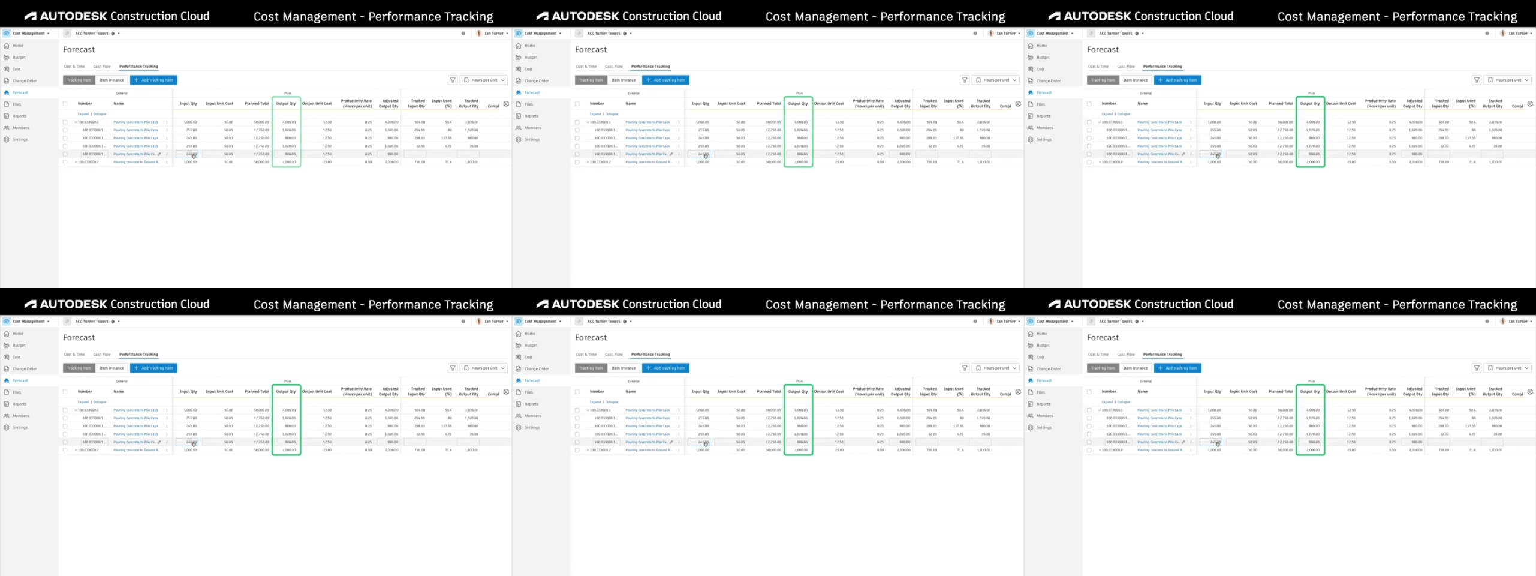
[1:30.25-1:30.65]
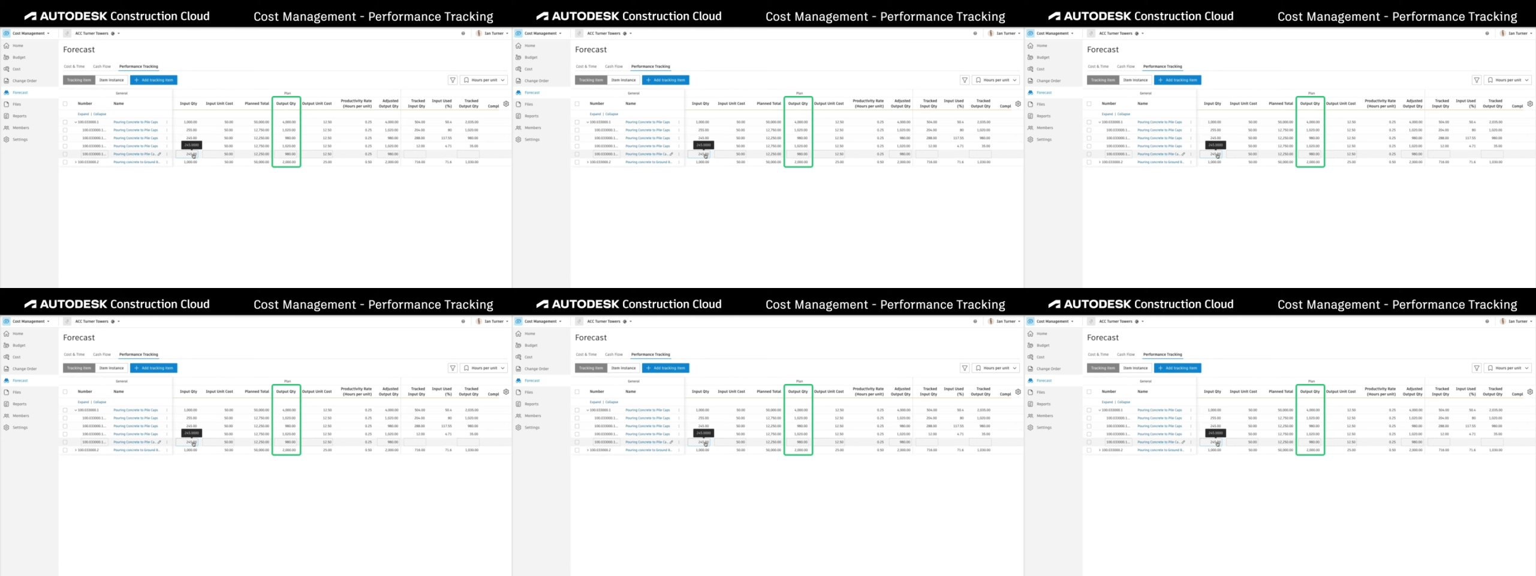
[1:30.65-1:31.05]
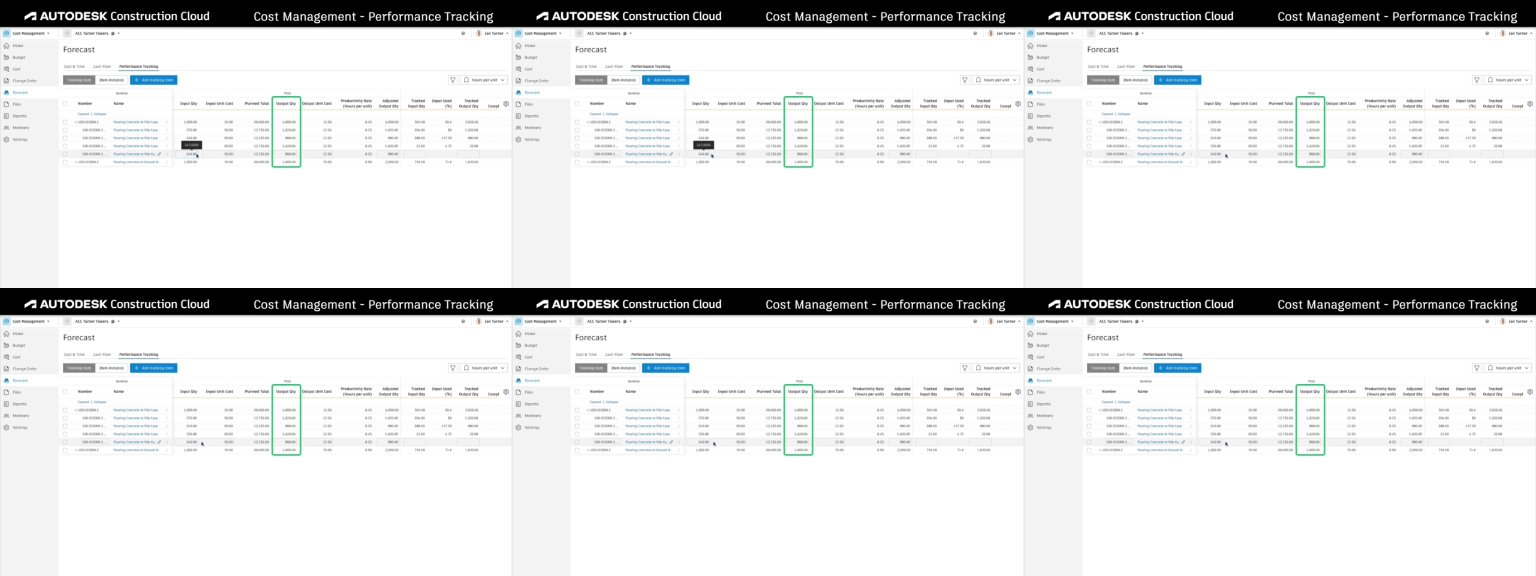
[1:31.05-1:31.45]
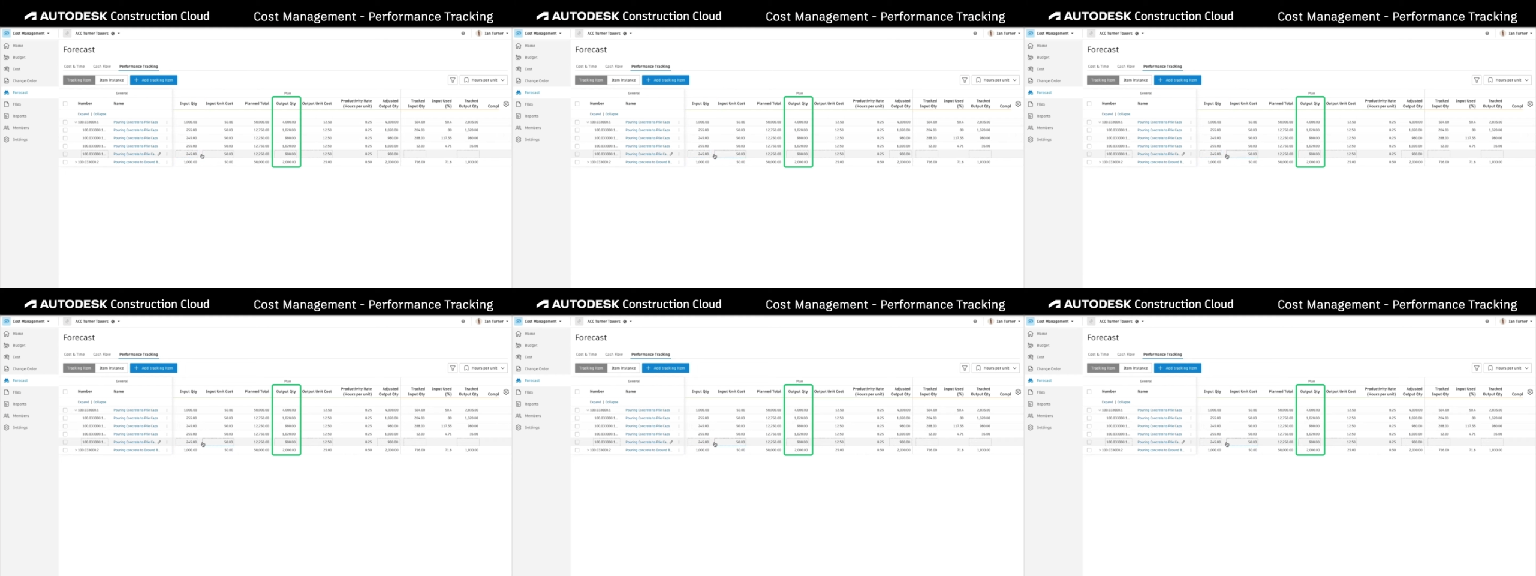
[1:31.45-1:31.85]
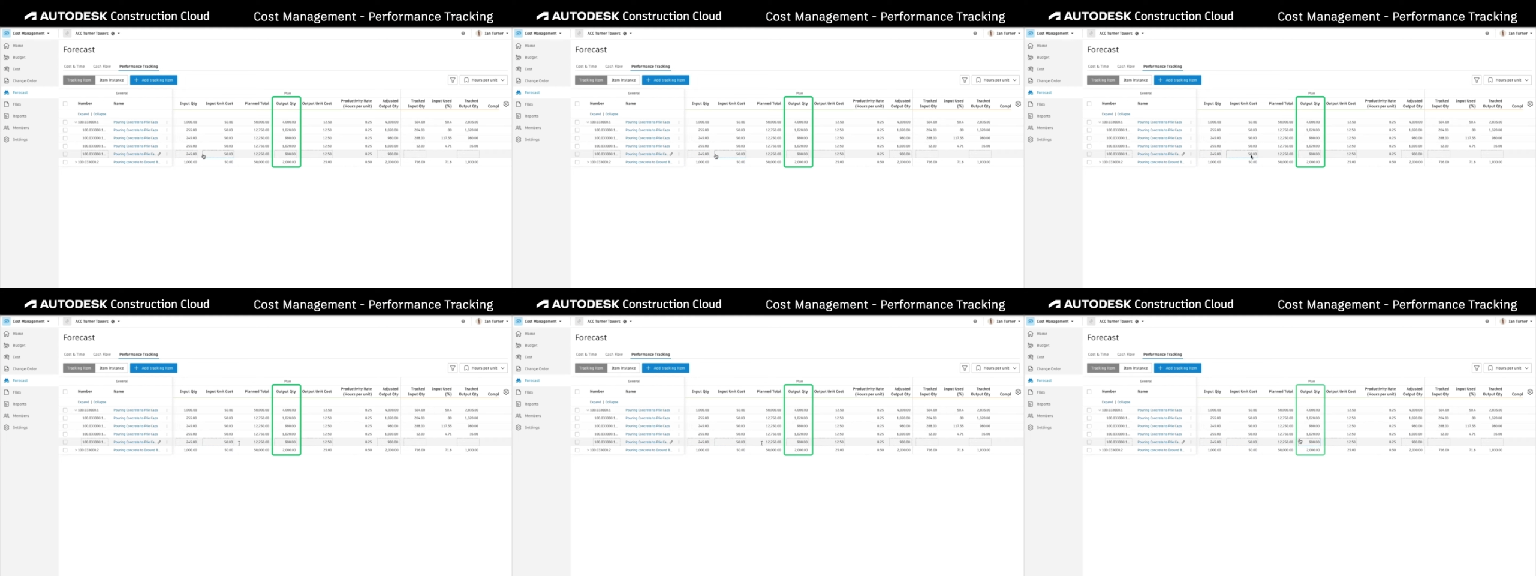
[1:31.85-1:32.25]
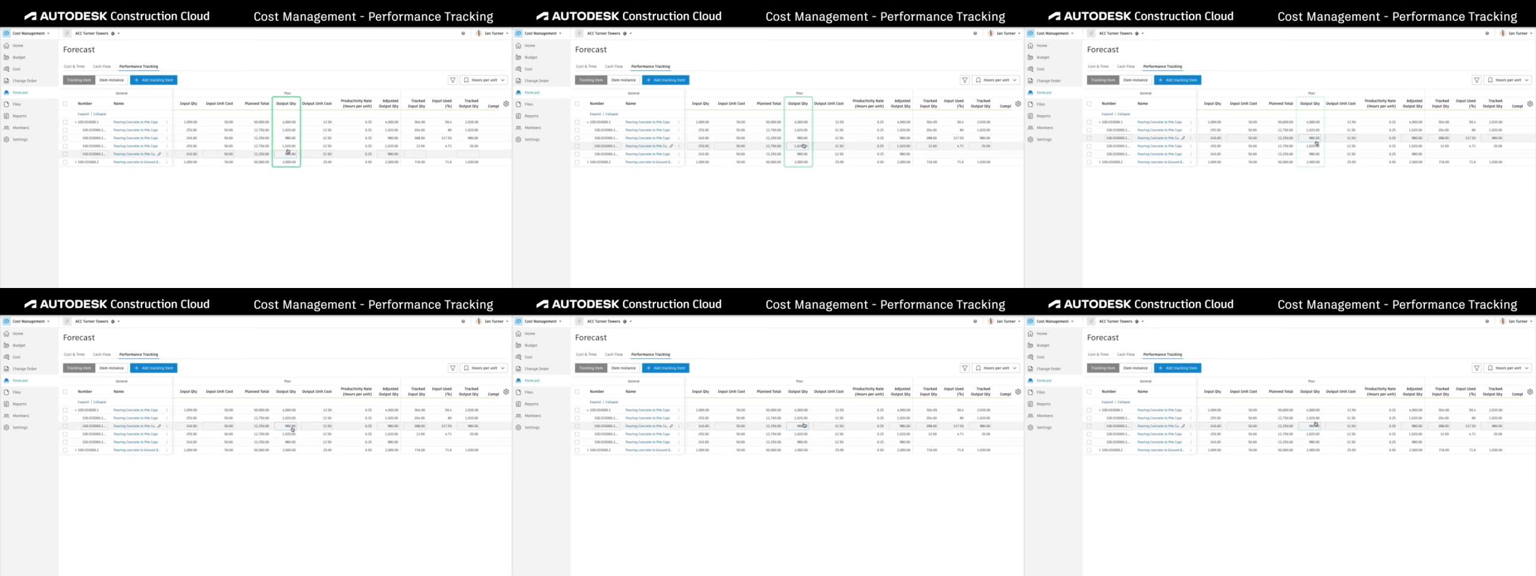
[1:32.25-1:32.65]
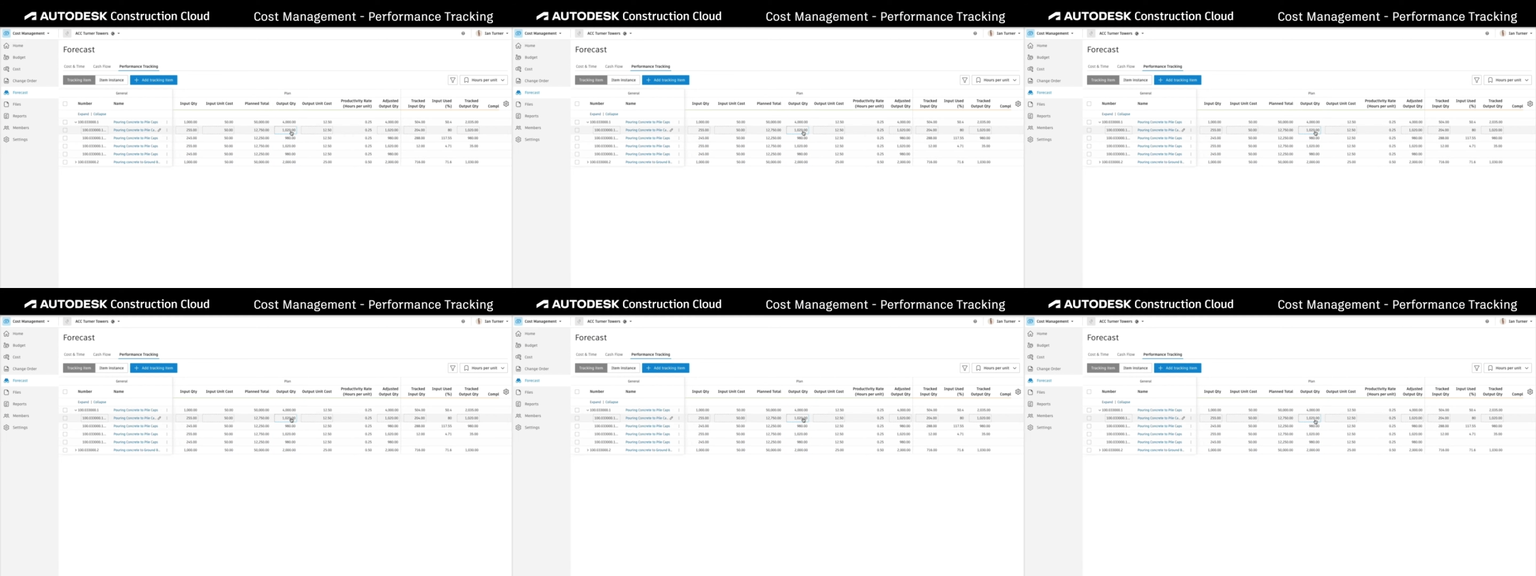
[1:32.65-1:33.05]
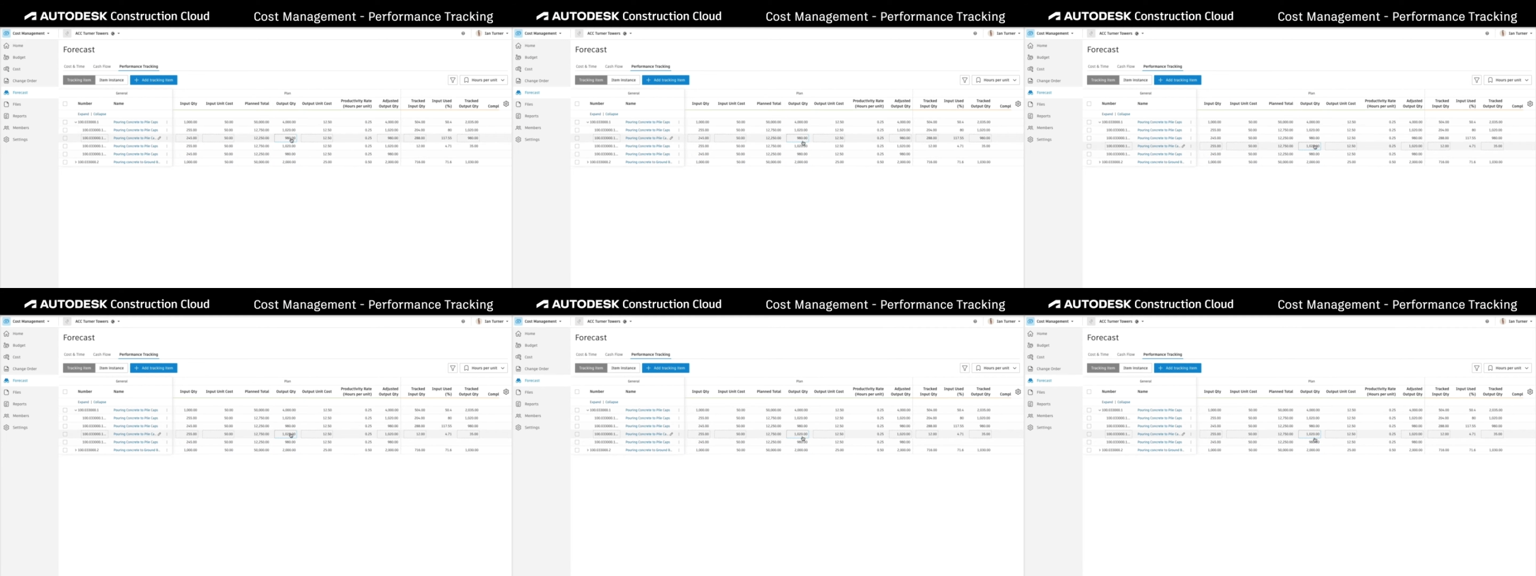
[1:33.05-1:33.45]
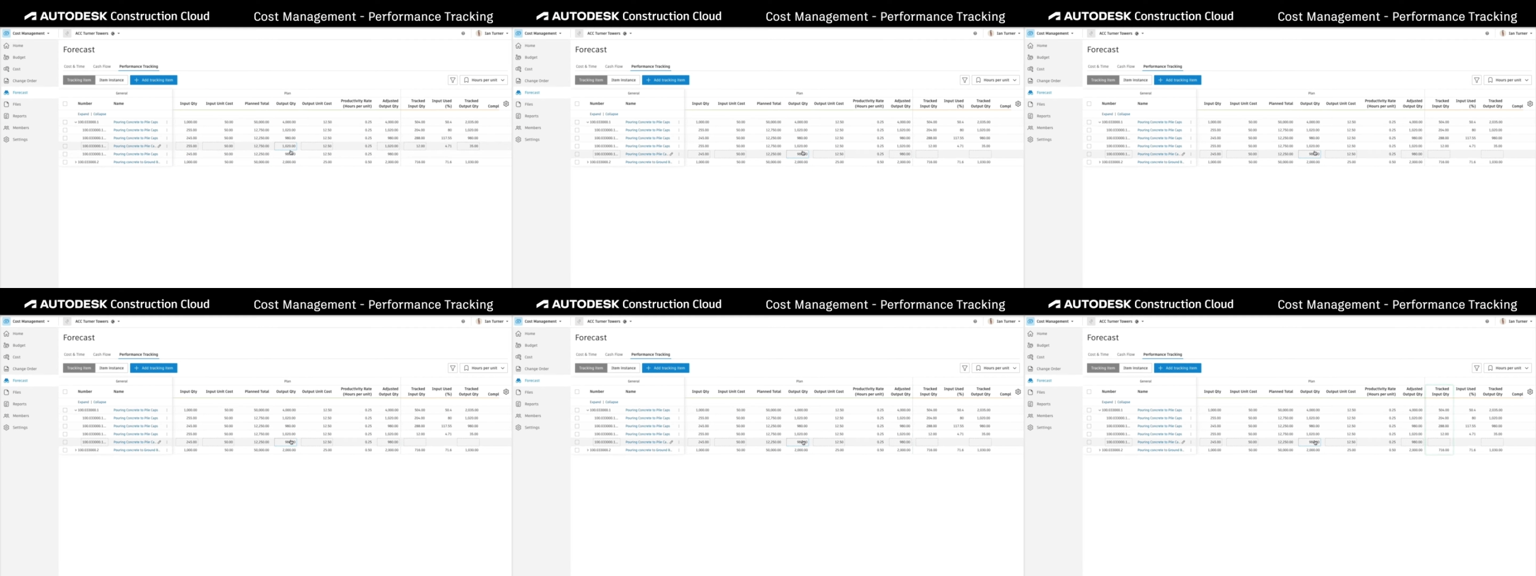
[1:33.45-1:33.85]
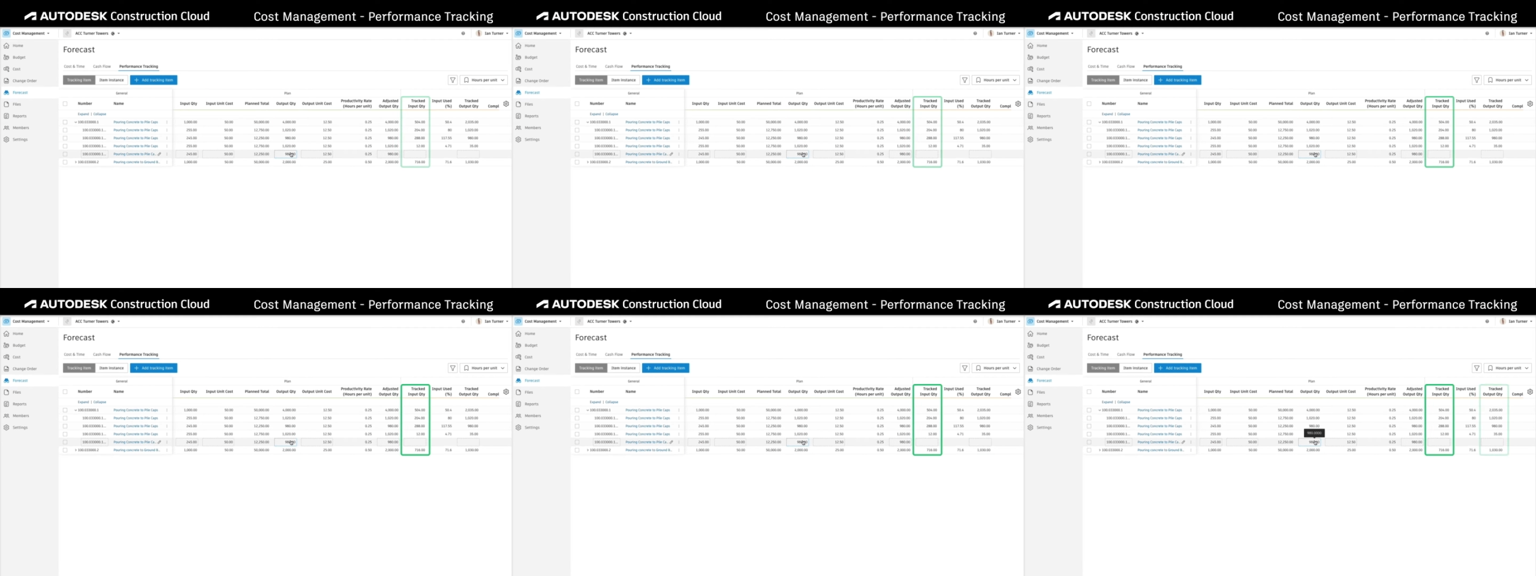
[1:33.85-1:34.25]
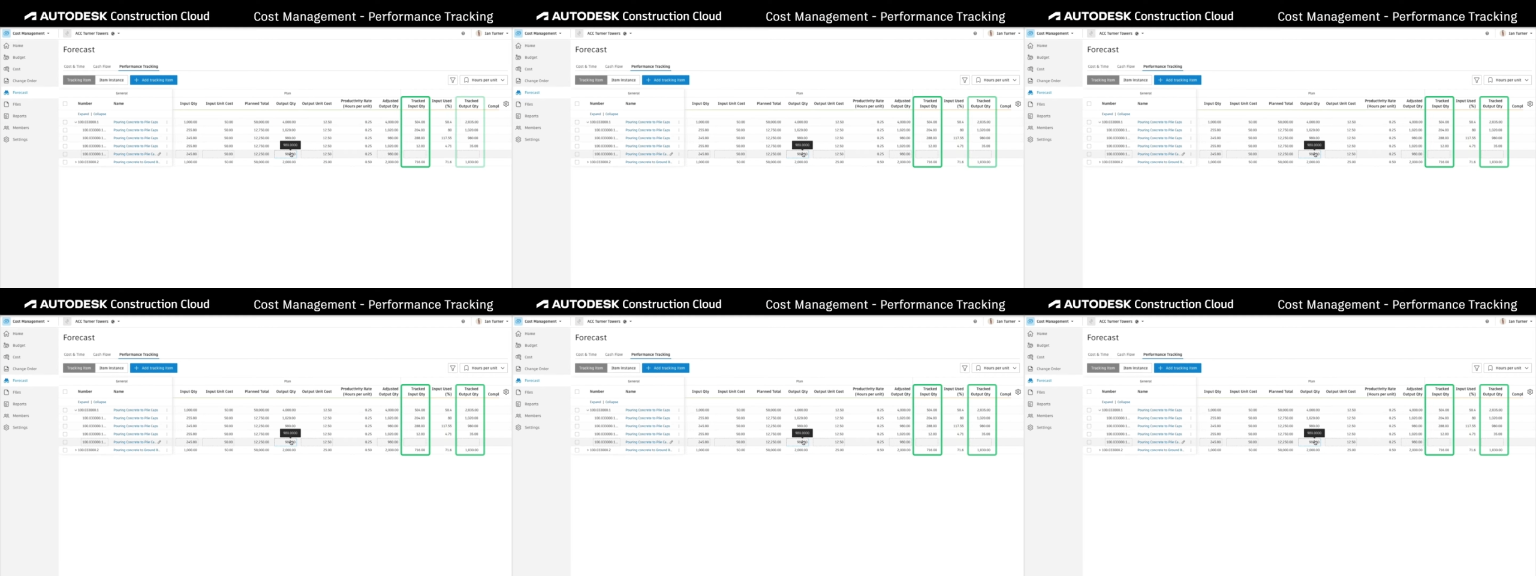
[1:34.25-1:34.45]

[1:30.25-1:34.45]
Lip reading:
(no speaker visible)